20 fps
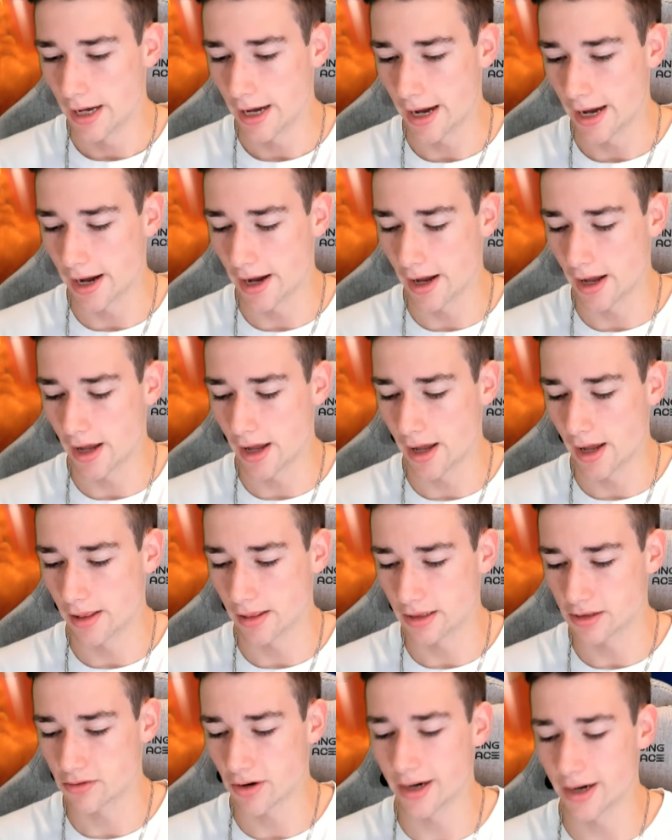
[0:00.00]

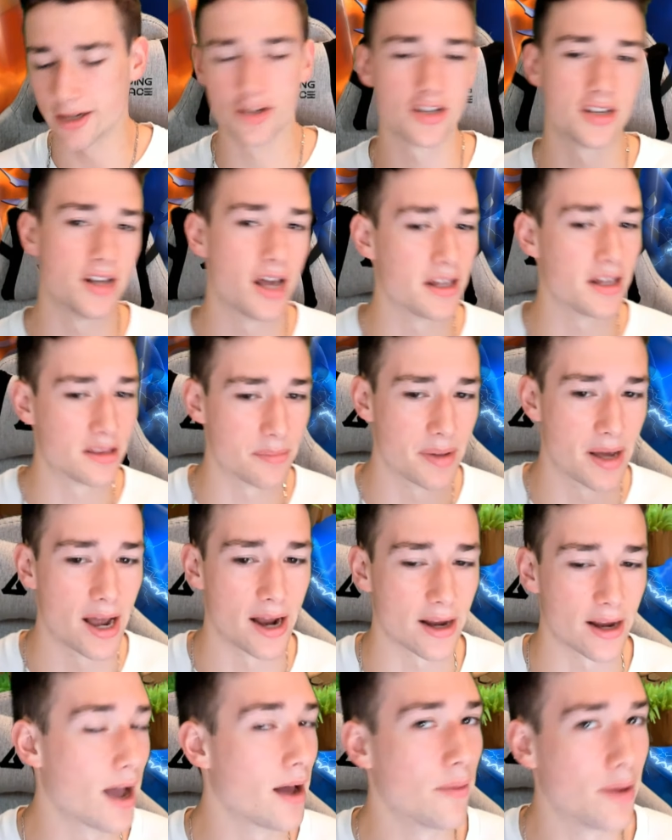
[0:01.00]
Let's go ahead and just Knight the
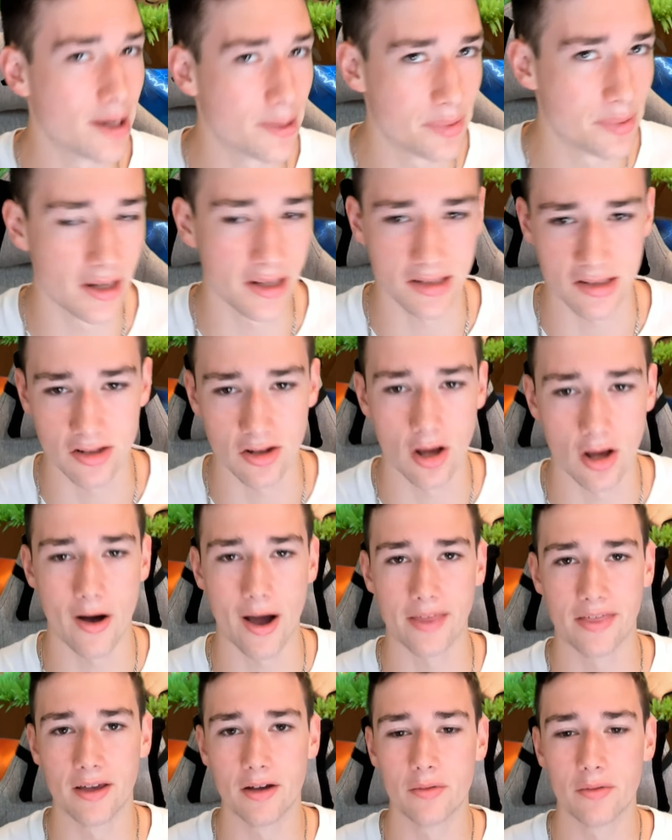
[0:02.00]
back. I want to play a Slaw.
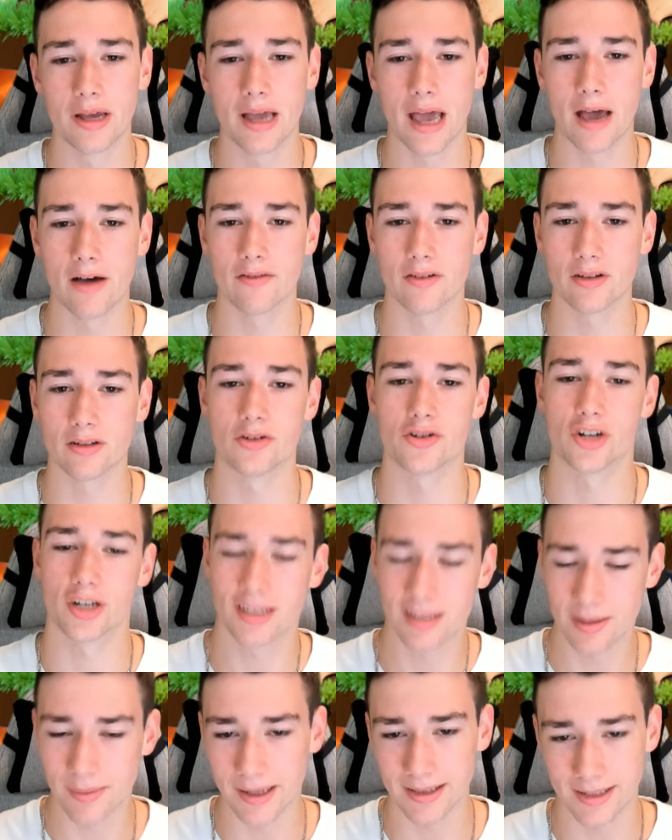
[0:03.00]
I think we have
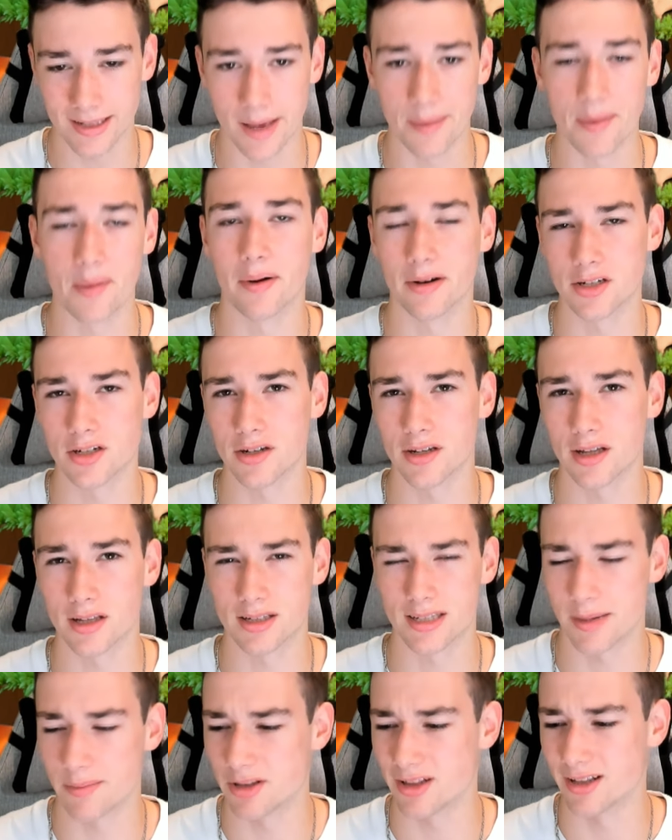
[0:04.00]
just about the same
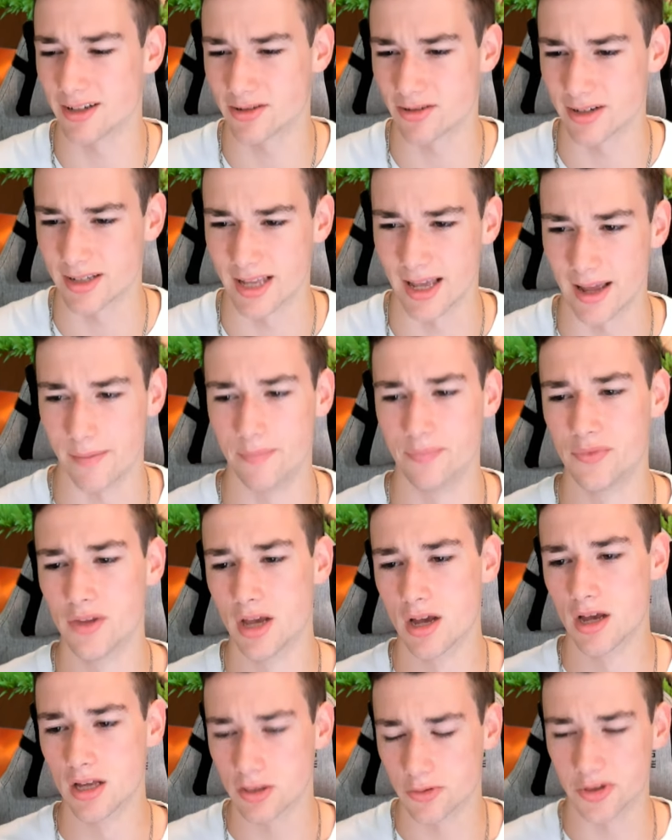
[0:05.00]
Elixir as him,
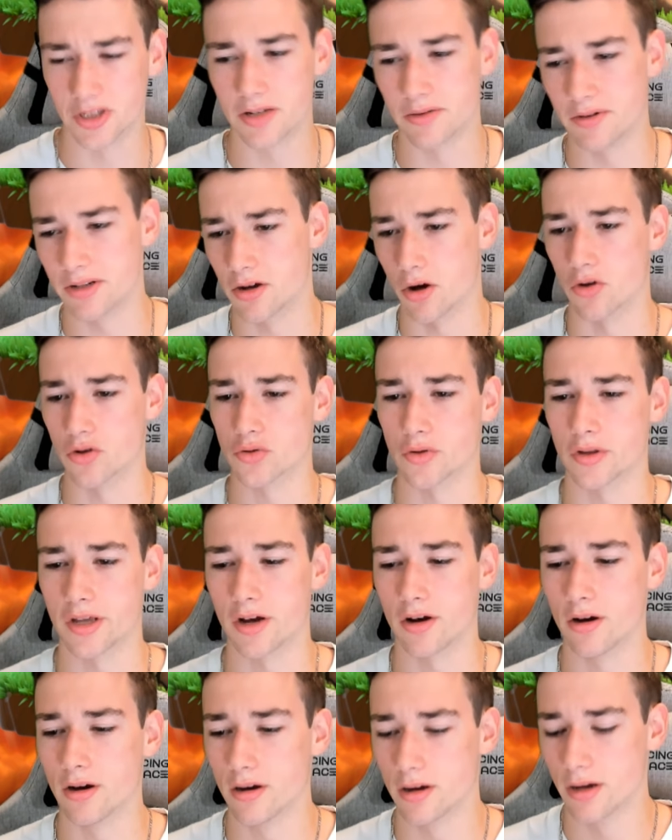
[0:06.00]
so we'll see what he goes with
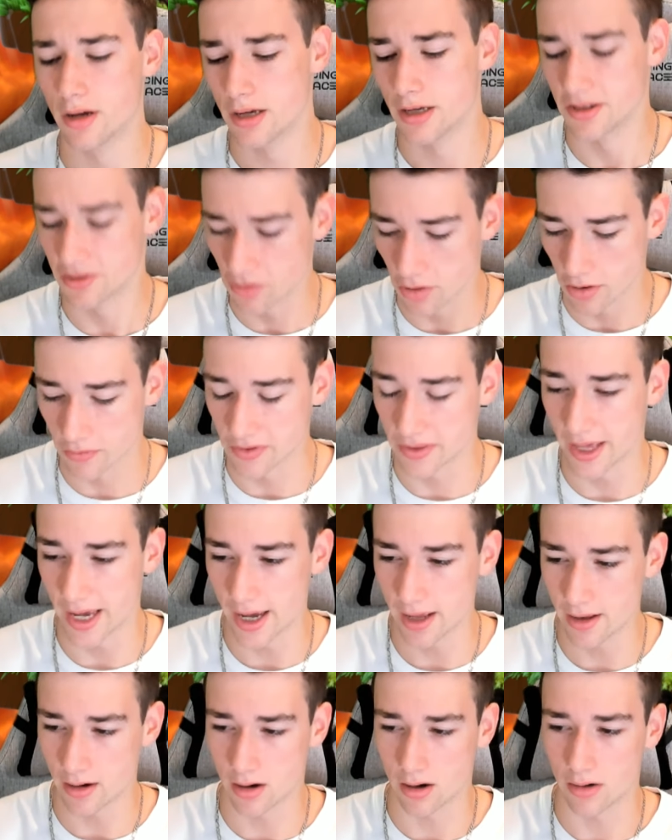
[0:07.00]
here. He's going with
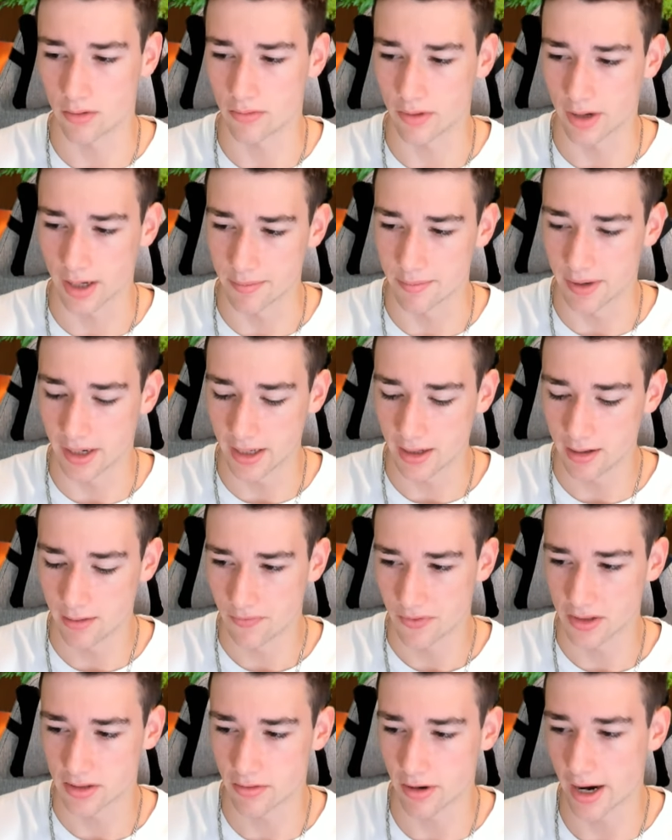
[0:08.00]
that. All right, buddy.
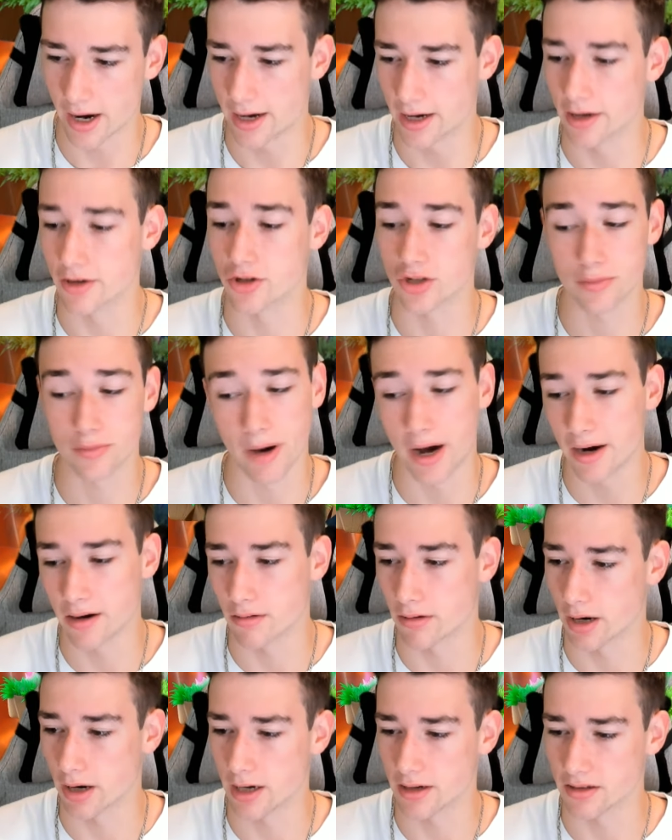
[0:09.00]
Let's go ahead and just Miner
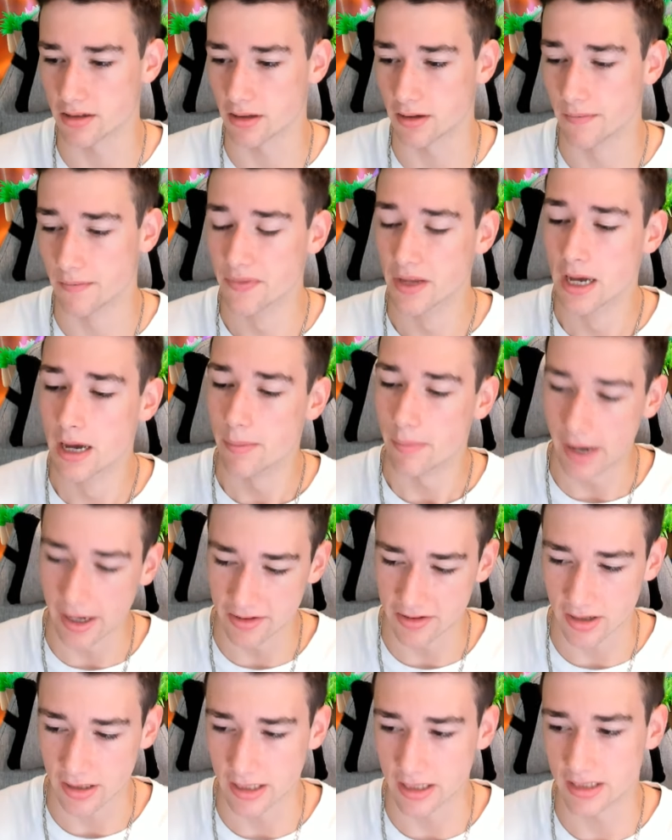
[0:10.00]
it, honestly.
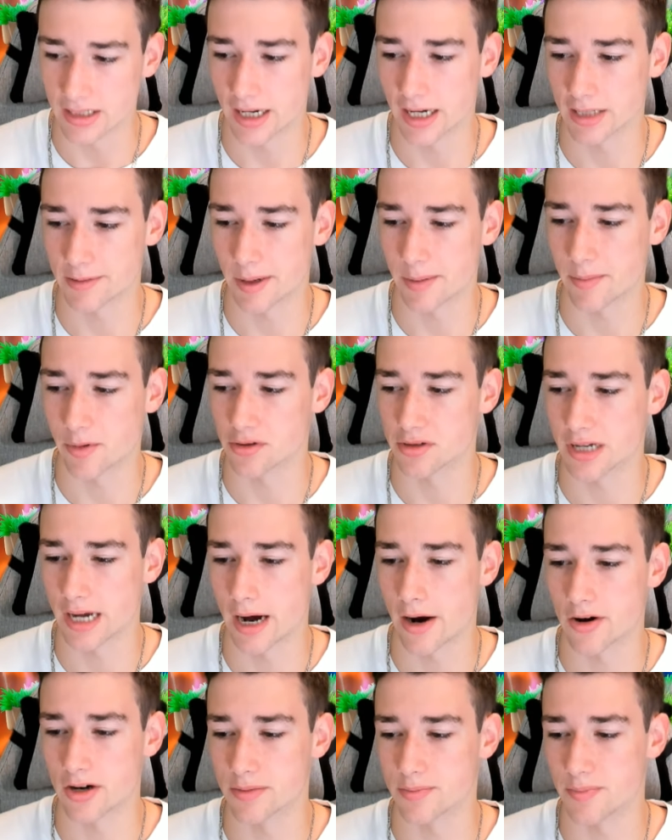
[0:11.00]
Miner's going to get tagged by both
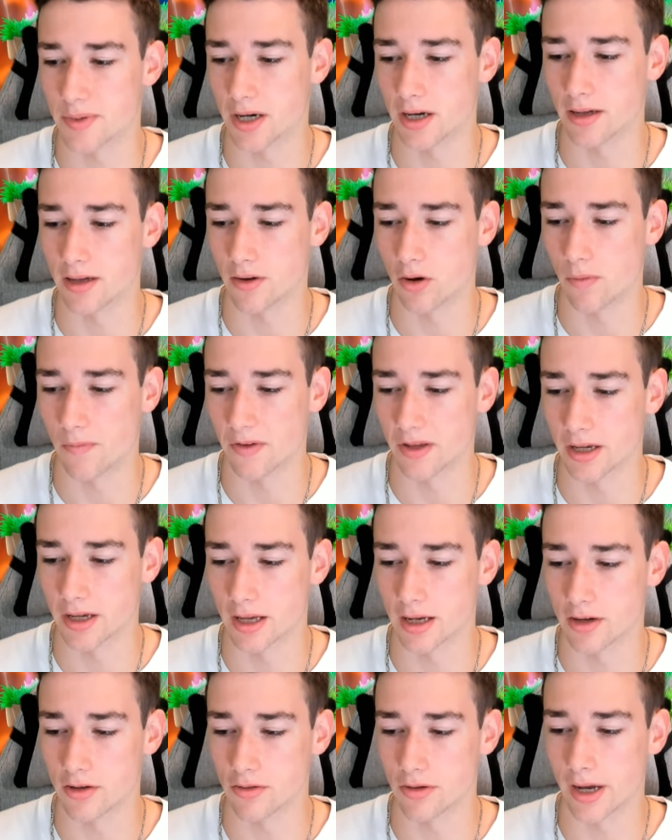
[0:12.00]
towers, but hopefully he
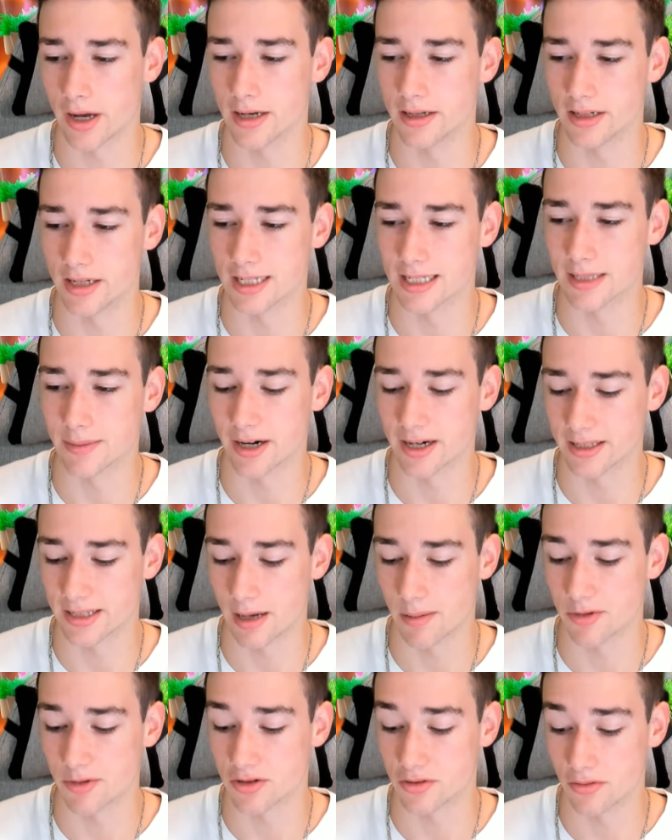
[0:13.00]
can do a decent amount of
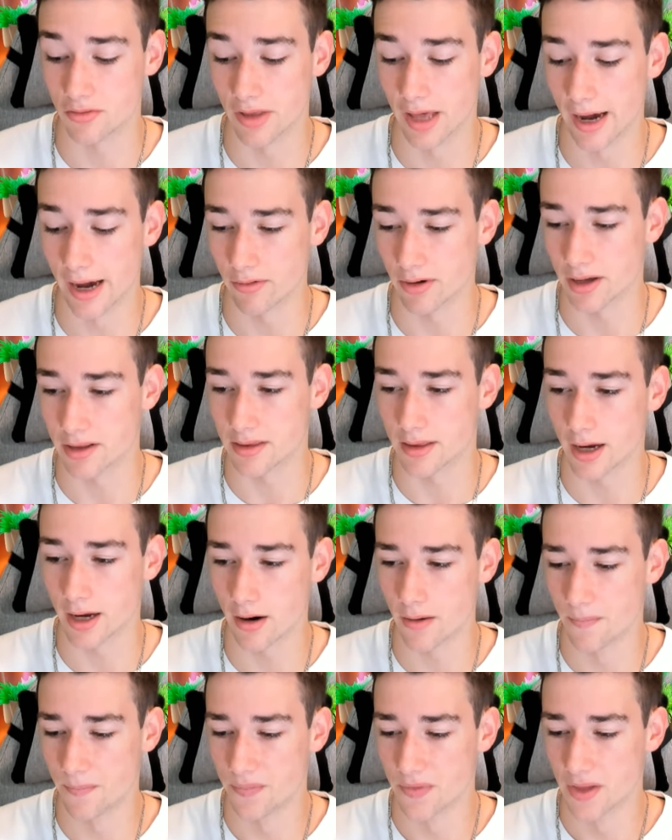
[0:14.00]
damage to that right
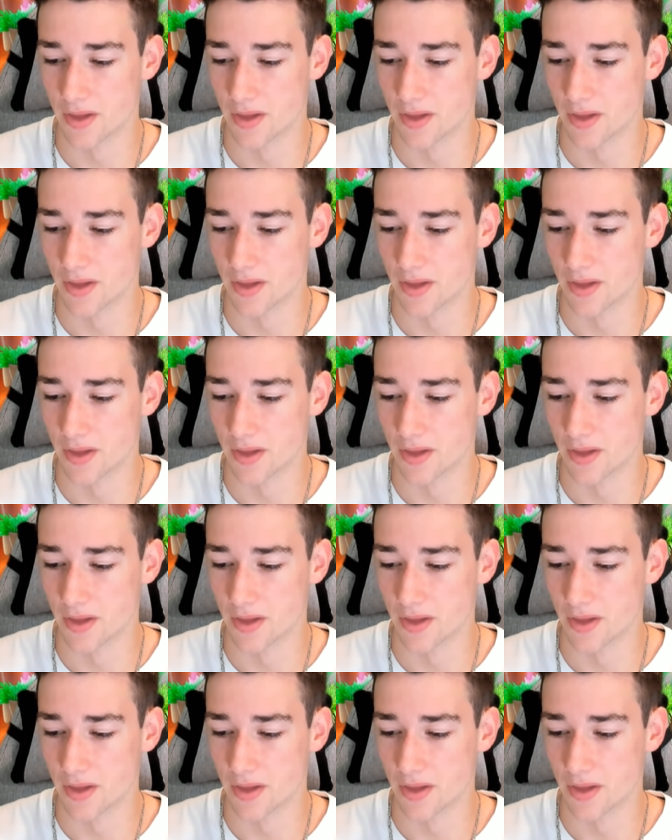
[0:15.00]
there.